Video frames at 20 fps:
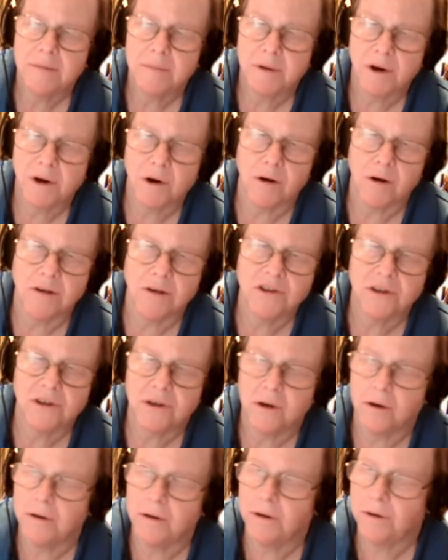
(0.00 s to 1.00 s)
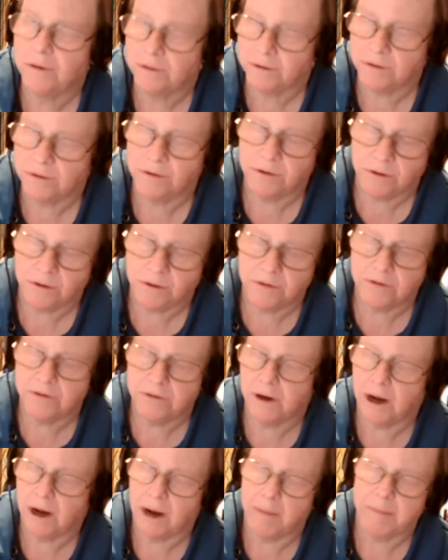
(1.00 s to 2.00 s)
because
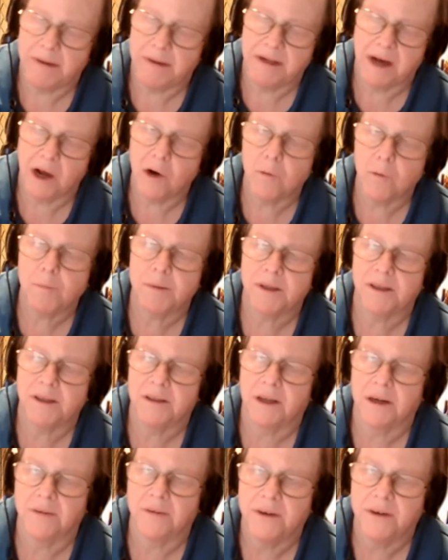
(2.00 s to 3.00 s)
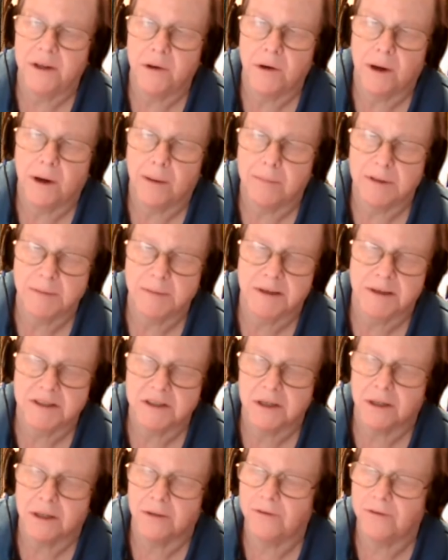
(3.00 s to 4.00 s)
I mean, I don't play a lot of video games
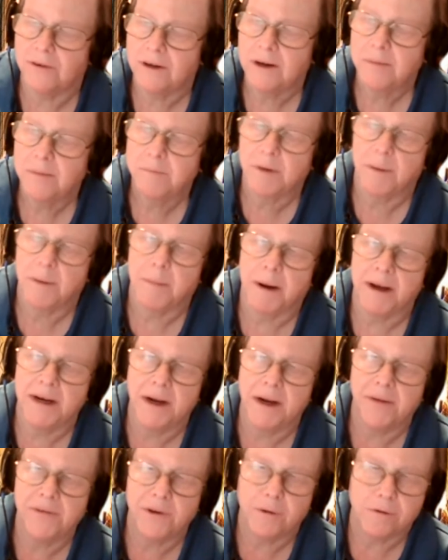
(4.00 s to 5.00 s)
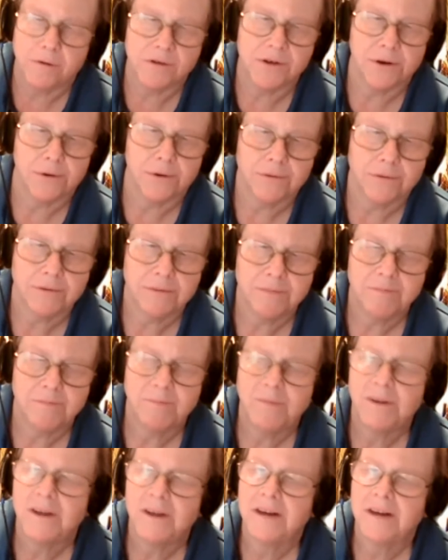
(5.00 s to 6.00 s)
myself, but my nephews do.
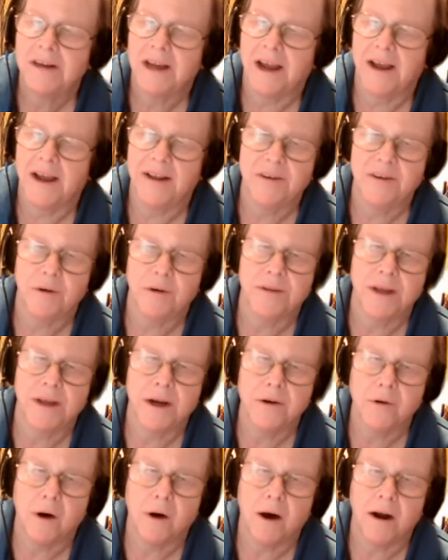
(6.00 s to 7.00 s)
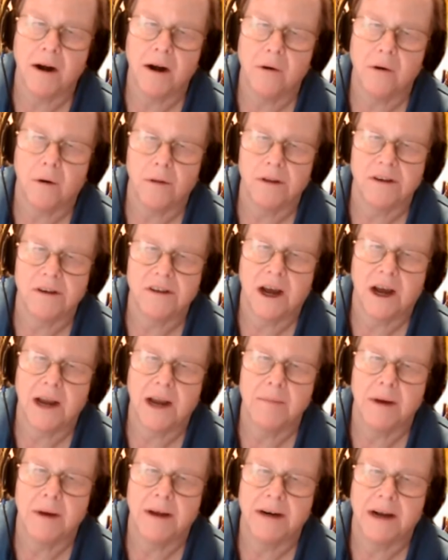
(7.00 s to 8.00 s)
And so they're on it all the
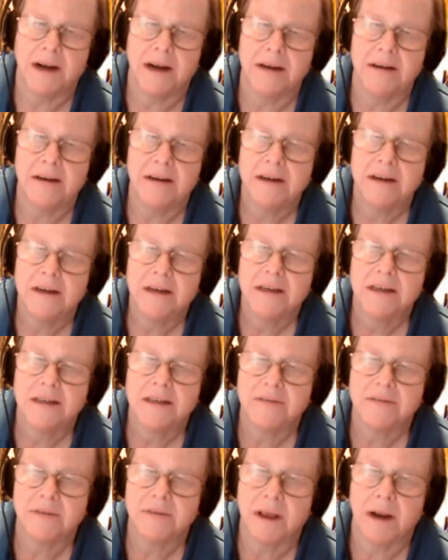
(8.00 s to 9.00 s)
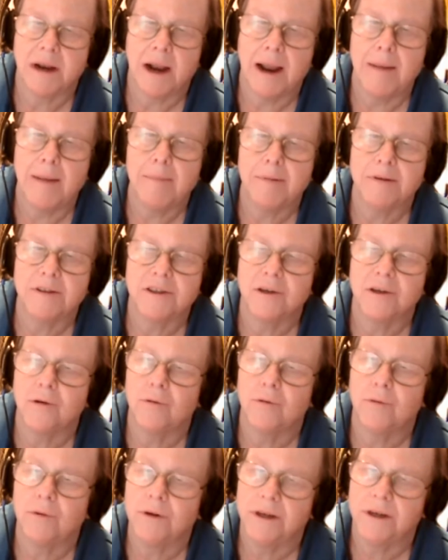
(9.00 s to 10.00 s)
time, and I been able
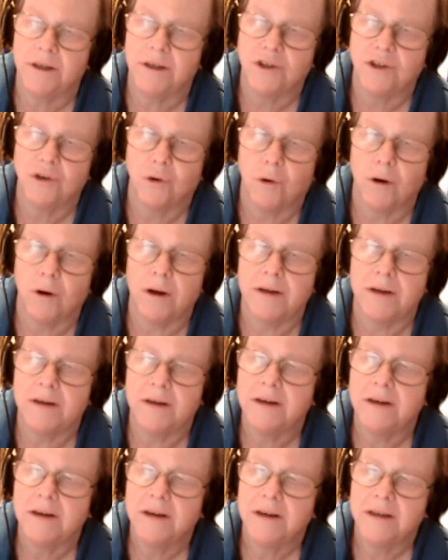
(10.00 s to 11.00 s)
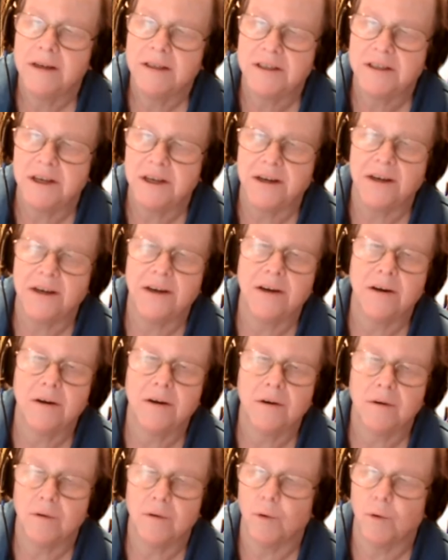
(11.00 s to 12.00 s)
to enjoy seeing
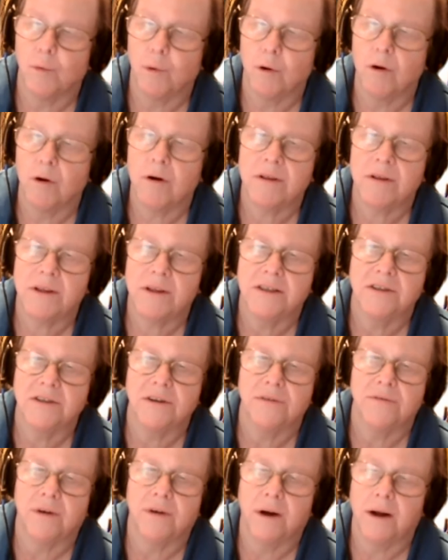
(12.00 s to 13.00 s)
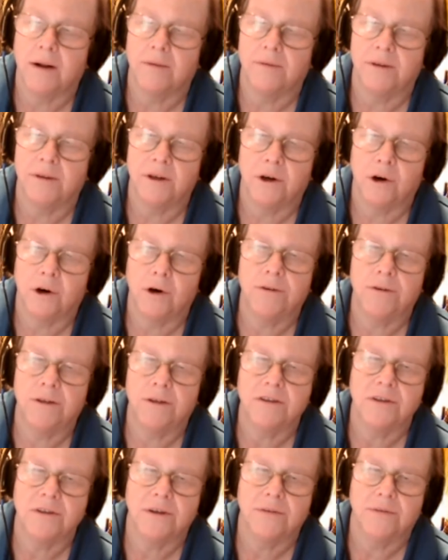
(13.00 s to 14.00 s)
the work that's involved, the art
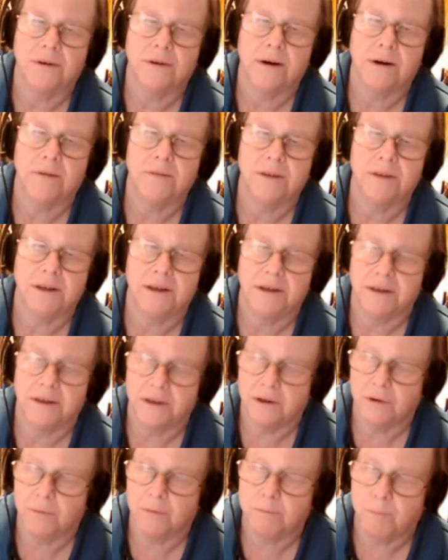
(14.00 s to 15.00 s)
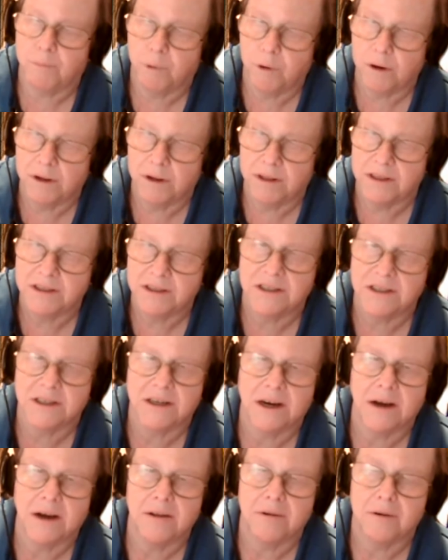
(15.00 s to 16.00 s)
that's involved in putting this
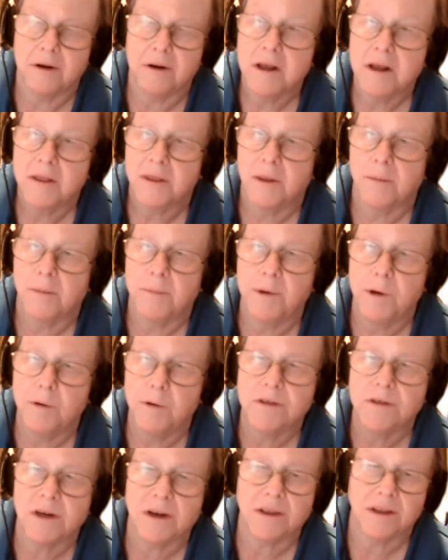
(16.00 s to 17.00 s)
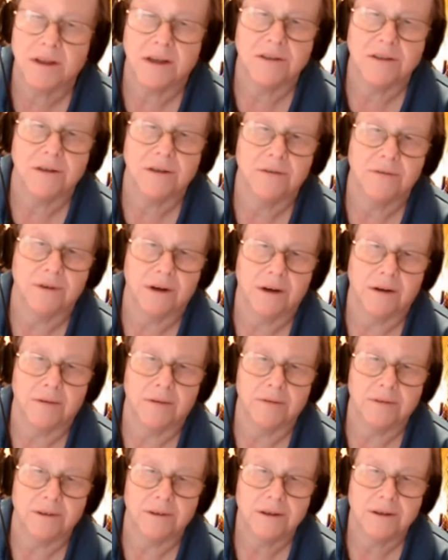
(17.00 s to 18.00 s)
together, the music that's
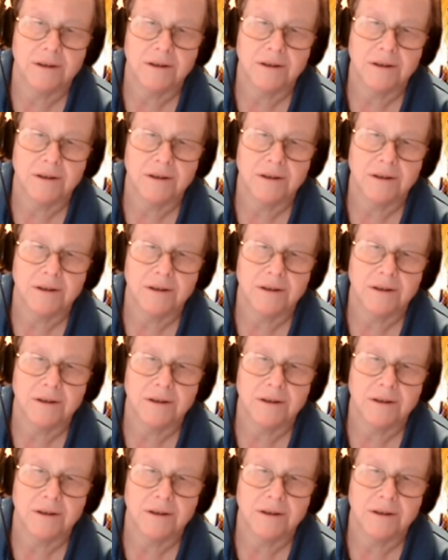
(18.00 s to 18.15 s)
involved.